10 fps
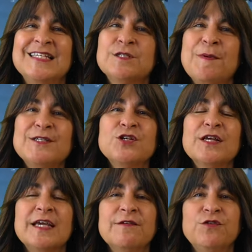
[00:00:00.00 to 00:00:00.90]

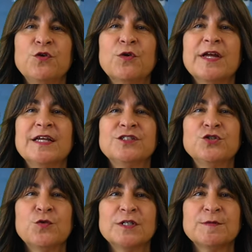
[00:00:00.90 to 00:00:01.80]
especially if you're in
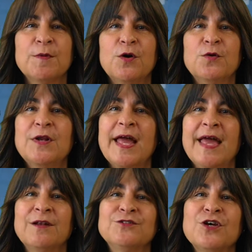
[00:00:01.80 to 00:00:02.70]
tourist mode
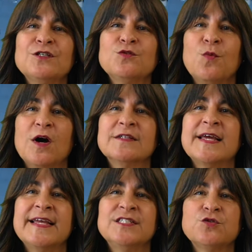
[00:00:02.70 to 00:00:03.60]
and just want
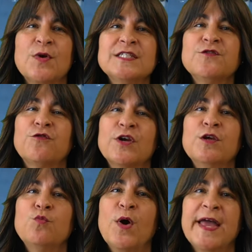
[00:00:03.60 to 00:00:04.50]
a stress
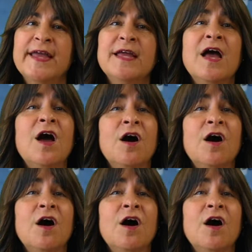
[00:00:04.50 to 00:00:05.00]
free way